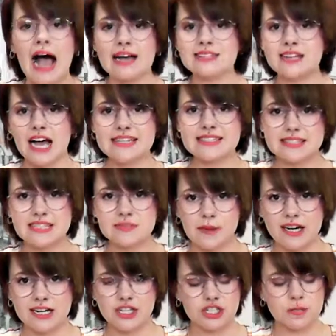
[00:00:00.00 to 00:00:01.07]
And I did
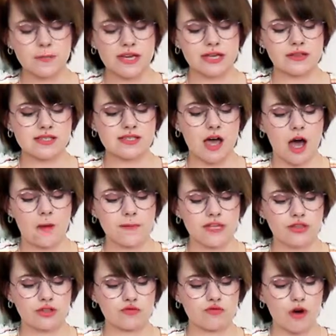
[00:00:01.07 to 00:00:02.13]
manage to pick this up
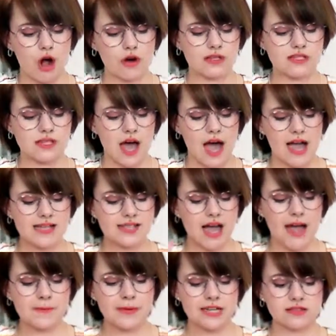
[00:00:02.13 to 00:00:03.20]
in the wrong size.
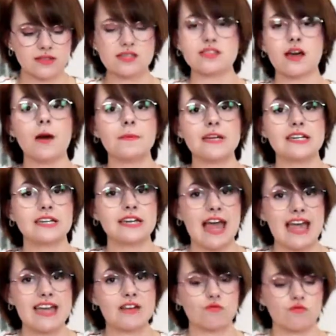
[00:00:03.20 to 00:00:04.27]
I picked this up in an
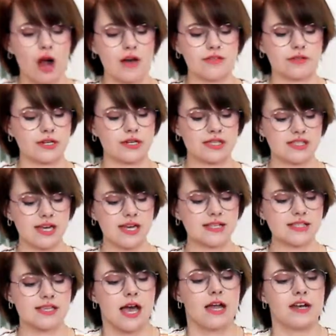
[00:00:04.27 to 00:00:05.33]
eight rather than a
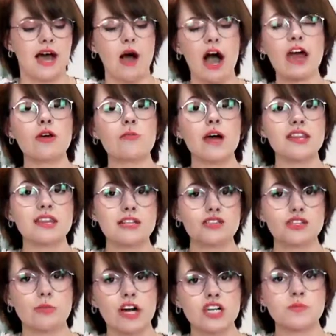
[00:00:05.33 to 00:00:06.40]
six. Now, I don't mind that
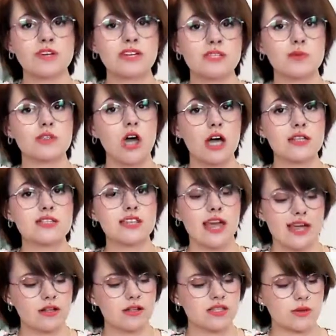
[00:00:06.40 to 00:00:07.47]
too much because it was on
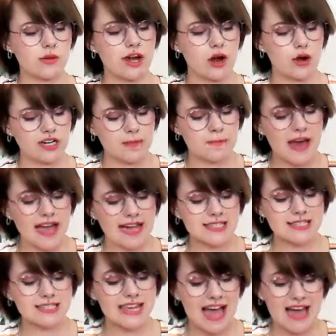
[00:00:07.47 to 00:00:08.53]
sale, so I only
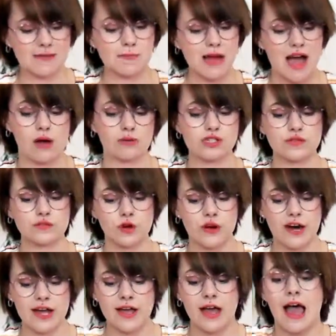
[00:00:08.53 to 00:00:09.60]
paid ten pounds for
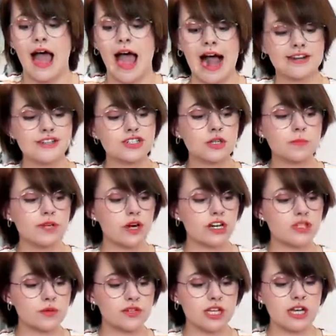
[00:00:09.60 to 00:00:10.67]
it. And to be
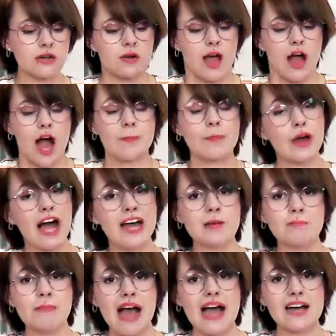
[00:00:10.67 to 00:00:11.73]
honest with you, I'm kind
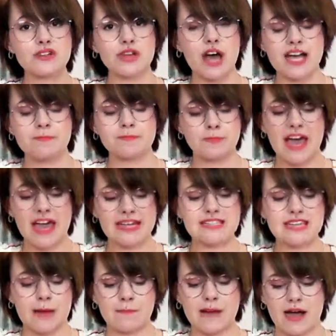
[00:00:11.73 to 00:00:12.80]
of mad that I paid
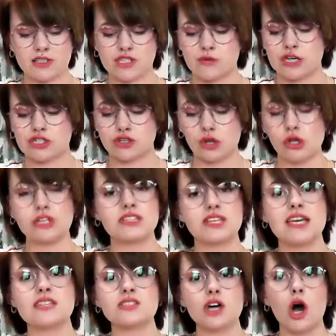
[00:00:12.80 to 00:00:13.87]
ten pounds for it at all because
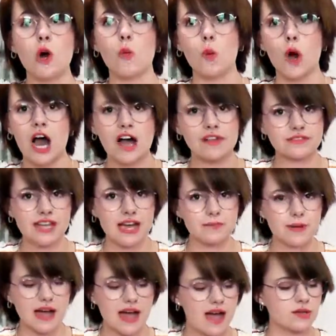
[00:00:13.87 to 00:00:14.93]
it is not worth
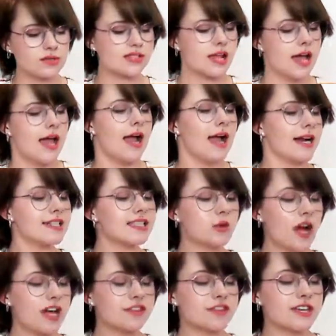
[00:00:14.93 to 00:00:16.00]
ten pounds. It's
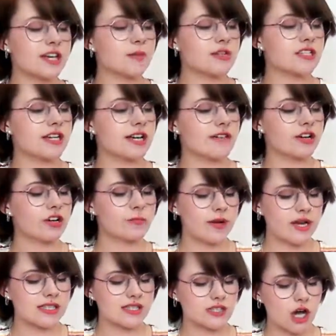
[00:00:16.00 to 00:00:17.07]
quite thick material, but
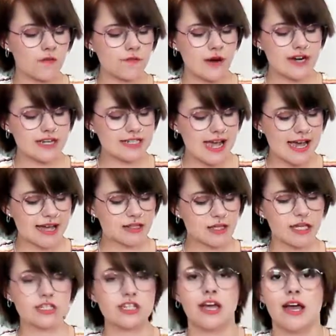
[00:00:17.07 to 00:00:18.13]
it's not very
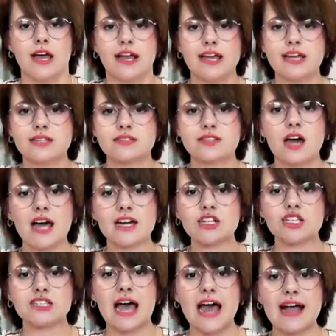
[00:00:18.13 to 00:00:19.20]
tailored. It kind of
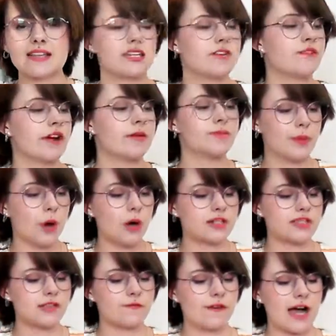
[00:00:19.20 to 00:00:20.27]
just hangs in a very
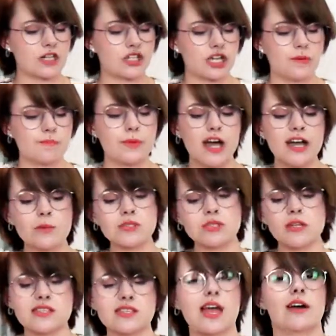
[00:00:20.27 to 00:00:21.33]
boxy fashion, but it was
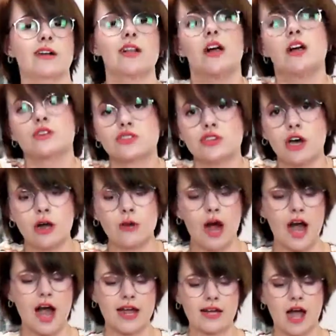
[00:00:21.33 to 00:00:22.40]
on sale, so
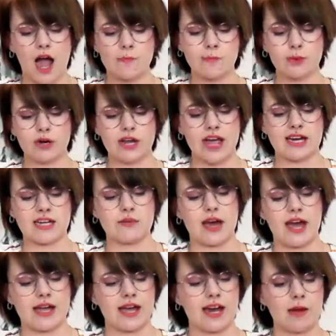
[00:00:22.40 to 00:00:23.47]
I, I bought it
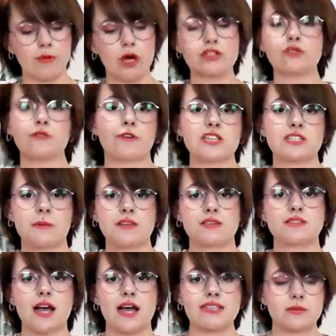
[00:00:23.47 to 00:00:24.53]
anyway. And I'm not too fussed about the
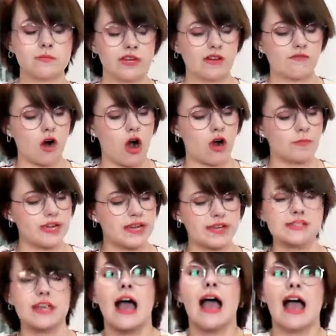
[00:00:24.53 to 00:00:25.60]
sizing being wrong
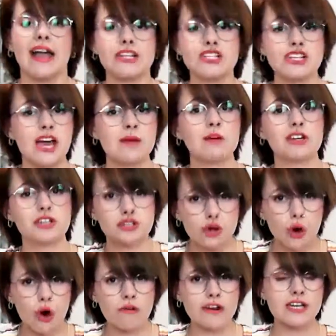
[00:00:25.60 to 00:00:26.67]
because H and M are
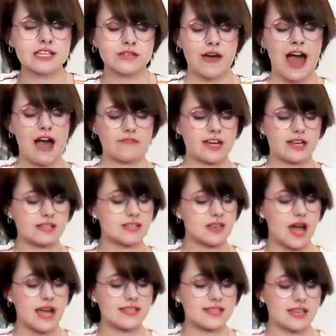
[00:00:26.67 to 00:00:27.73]
notorious for having
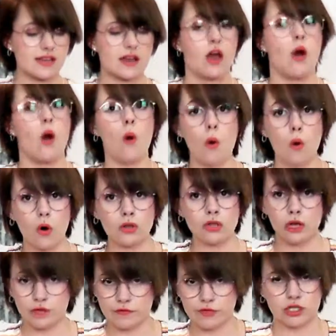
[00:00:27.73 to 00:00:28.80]
sizing all
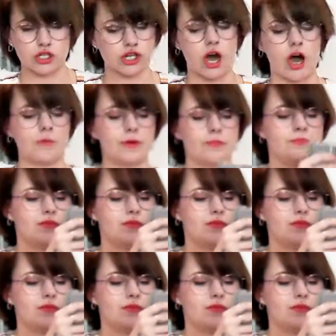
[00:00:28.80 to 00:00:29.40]
over the shop.